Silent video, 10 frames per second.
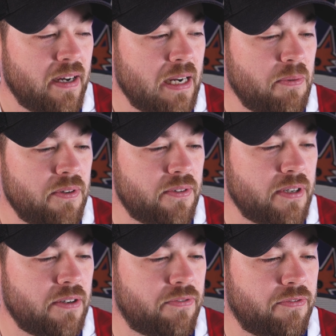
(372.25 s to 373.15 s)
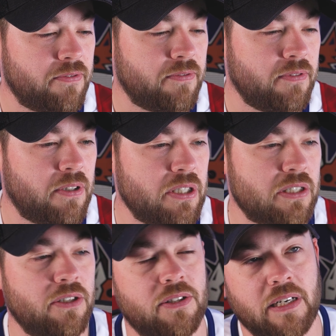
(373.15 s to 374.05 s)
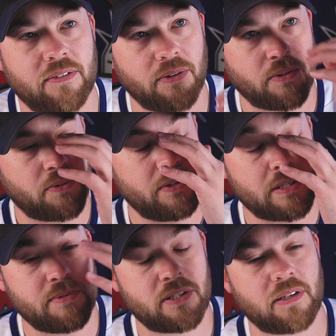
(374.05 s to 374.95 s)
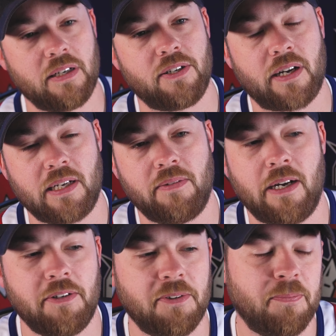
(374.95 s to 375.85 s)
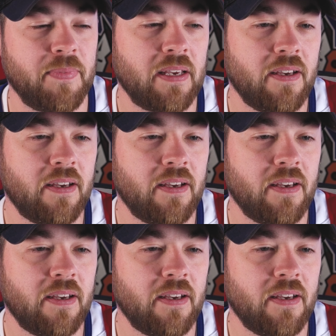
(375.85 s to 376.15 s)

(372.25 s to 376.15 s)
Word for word: I wonder if, you know, just kind of going through this, I'm just kind of talking out loud here.